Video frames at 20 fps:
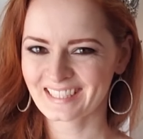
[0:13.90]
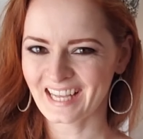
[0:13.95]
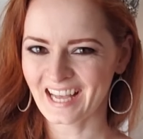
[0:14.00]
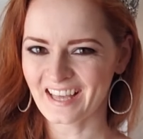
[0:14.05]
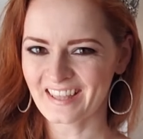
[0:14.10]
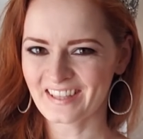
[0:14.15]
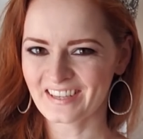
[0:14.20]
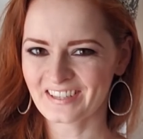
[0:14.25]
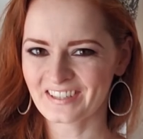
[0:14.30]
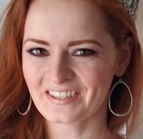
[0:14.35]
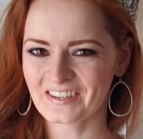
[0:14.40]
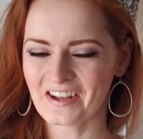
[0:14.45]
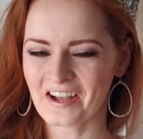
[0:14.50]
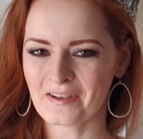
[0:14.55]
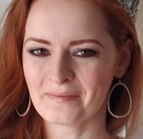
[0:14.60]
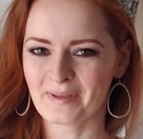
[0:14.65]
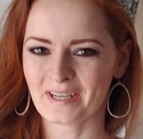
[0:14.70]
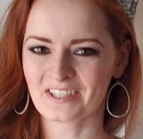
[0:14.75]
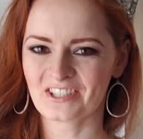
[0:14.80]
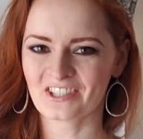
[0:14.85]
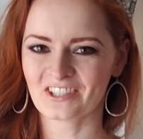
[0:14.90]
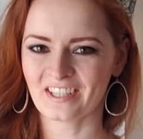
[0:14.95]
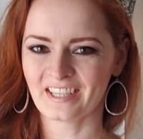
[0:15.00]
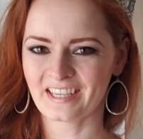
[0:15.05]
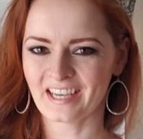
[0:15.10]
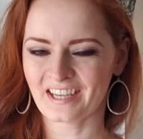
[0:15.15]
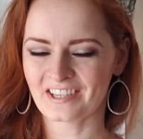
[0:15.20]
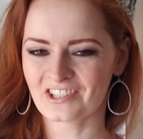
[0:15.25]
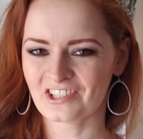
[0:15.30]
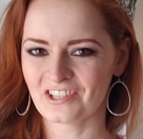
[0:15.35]
Hi there, I'm Angelique
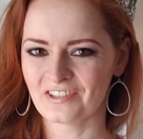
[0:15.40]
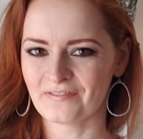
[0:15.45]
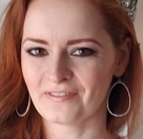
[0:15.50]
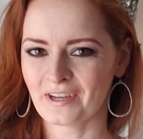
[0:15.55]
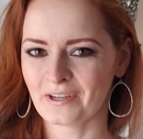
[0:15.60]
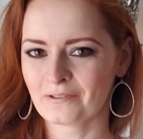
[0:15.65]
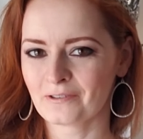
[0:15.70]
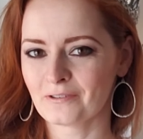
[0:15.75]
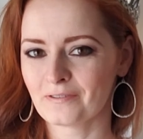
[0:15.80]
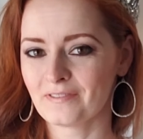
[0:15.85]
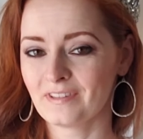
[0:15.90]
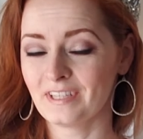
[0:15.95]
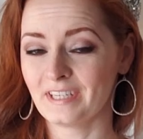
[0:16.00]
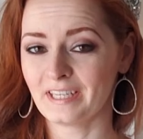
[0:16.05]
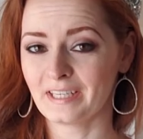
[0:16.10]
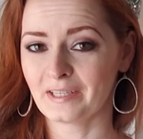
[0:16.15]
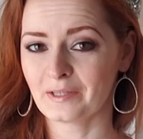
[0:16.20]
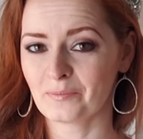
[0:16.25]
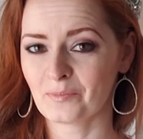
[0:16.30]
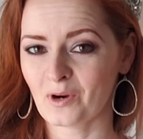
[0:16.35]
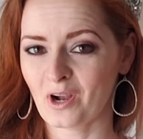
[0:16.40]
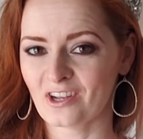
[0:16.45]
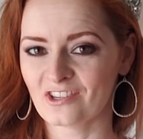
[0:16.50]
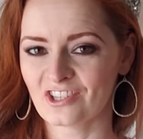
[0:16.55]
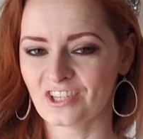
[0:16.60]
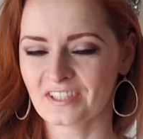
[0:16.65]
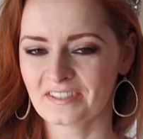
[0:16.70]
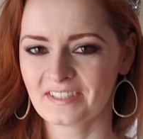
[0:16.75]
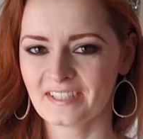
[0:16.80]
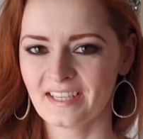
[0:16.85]
Ashton, founder of The Naked
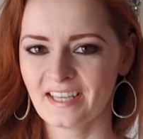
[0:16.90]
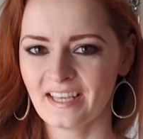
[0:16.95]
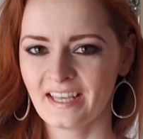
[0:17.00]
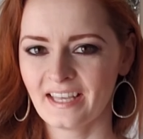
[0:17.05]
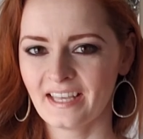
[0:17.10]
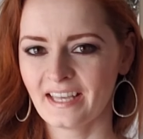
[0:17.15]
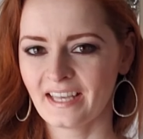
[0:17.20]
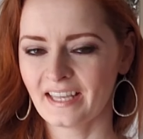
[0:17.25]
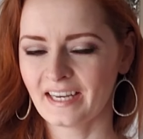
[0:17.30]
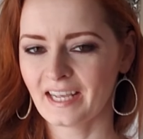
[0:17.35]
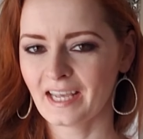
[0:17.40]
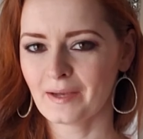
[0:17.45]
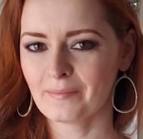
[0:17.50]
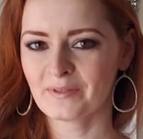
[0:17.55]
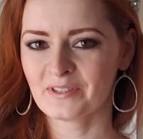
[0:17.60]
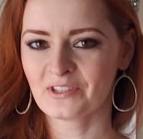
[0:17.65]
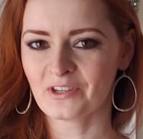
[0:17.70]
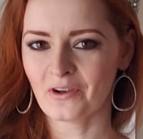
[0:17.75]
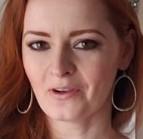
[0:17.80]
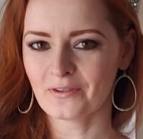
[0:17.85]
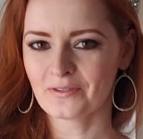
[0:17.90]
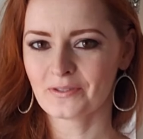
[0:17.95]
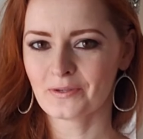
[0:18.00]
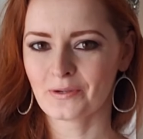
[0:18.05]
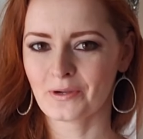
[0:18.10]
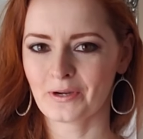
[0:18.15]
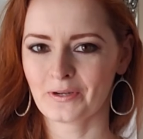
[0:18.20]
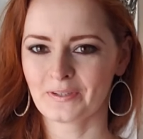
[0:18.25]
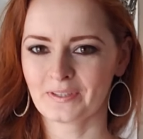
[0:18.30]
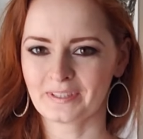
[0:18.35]
Project, and I happen to also
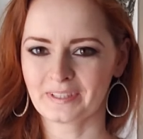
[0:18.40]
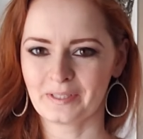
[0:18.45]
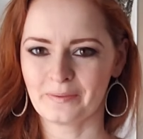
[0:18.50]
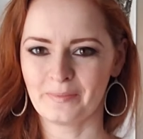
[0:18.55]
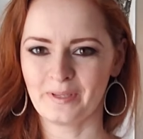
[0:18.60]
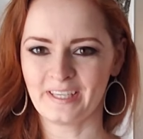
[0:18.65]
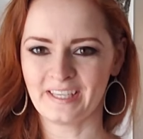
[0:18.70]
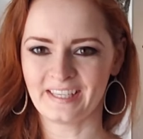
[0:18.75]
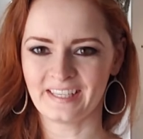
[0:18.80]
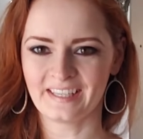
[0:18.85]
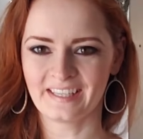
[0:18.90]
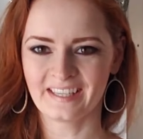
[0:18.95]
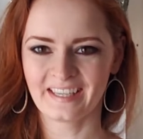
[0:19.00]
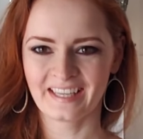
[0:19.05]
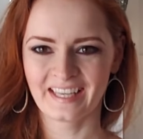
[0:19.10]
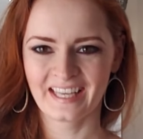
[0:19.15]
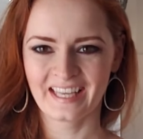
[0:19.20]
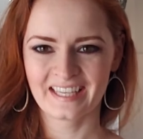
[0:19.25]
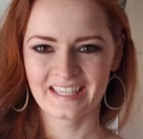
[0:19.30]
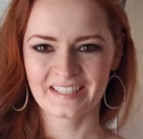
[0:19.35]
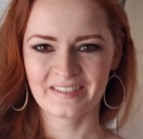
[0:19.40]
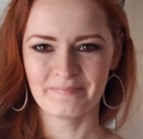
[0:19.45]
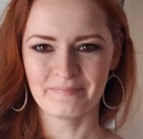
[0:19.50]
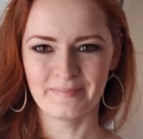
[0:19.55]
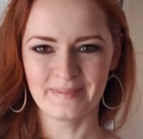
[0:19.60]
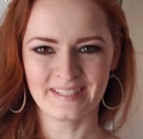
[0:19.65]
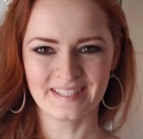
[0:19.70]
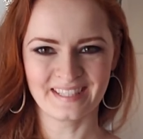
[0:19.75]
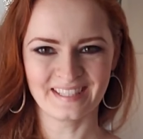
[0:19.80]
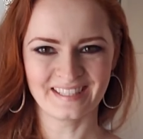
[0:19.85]
currently be
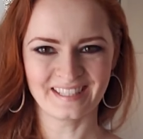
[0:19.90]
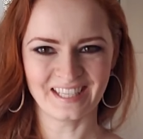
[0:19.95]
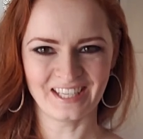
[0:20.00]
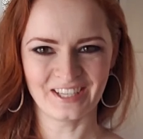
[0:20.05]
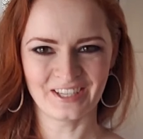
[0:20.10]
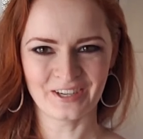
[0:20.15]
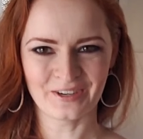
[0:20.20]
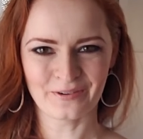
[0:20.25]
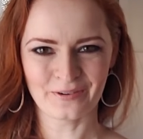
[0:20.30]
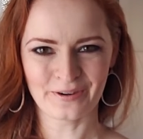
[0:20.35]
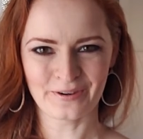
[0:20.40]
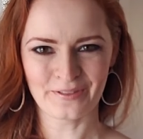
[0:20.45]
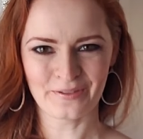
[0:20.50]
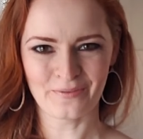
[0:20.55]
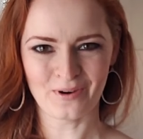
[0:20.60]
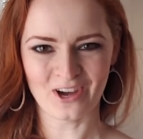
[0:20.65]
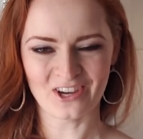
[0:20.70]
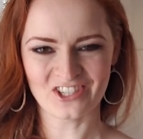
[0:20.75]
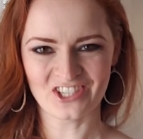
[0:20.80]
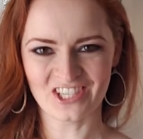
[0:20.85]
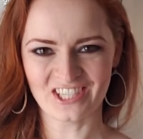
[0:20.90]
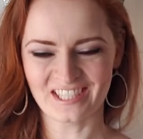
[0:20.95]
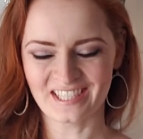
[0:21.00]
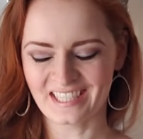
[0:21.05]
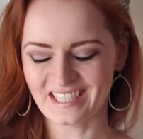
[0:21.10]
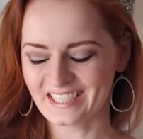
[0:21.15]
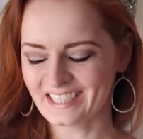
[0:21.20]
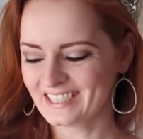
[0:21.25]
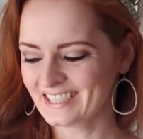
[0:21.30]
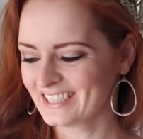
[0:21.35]
Mrs. Eco Earth
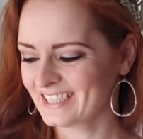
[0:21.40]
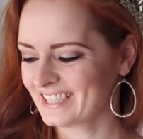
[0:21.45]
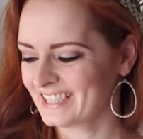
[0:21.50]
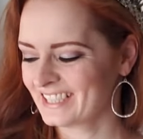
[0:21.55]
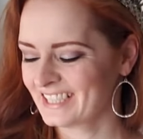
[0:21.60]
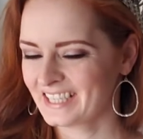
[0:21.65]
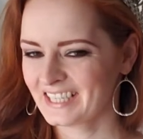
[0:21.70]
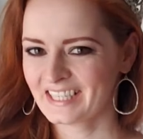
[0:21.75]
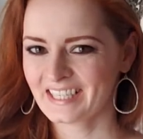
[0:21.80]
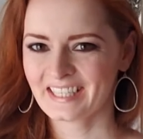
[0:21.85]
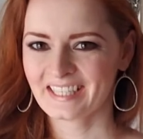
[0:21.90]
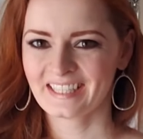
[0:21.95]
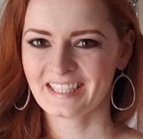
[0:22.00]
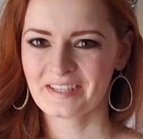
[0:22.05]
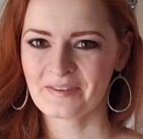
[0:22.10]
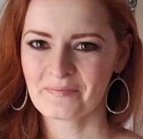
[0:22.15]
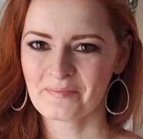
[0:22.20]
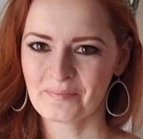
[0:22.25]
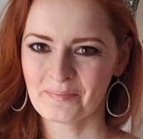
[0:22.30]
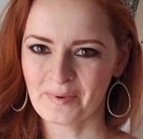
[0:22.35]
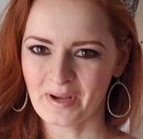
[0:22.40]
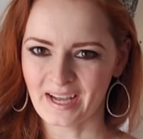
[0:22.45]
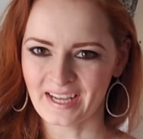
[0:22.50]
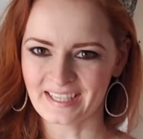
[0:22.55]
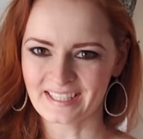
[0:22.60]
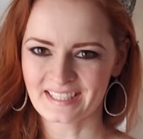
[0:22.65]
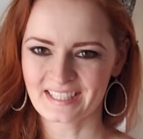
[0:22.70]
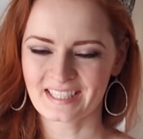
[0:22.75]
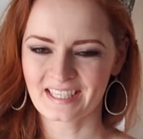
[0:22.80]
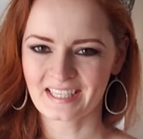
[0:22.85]
Washington.
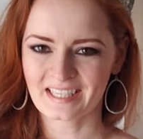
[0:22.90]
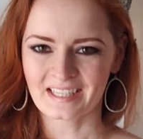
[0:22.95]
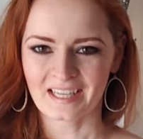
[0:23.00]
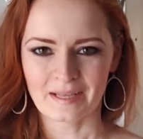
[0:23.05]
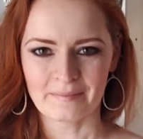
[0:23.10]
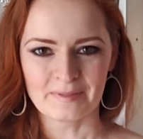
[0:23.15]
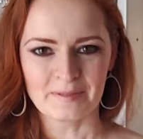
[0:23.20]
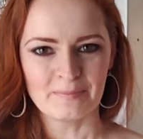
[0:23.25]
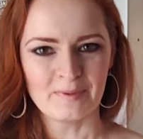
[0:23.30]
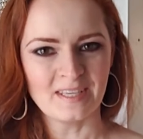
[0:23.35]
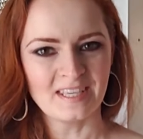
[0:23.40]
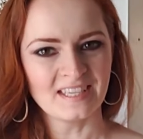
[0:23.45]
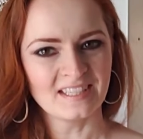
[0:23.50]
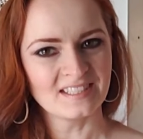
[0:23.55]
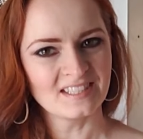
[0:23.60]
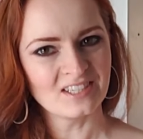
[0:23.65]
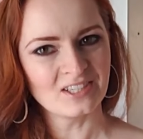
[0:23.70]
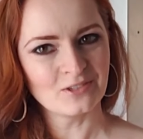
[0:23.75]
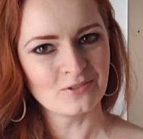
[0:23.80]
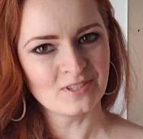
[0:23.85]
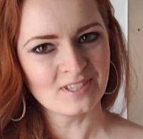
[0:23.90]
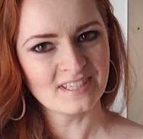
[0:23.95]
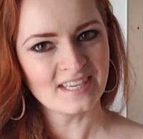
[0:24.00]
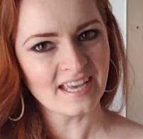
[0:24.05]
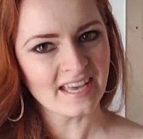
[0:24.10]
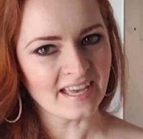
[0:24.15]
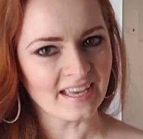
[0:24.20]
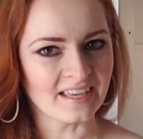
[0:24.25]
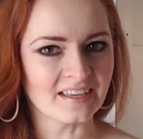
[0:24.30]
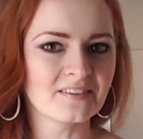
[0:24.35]
But I'm speaking to you
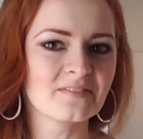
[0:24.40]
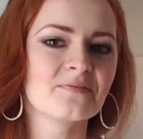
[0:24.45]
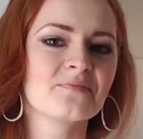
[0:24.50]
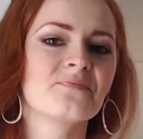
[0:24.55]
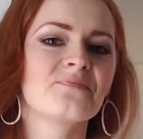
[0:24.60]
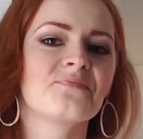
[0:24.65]
today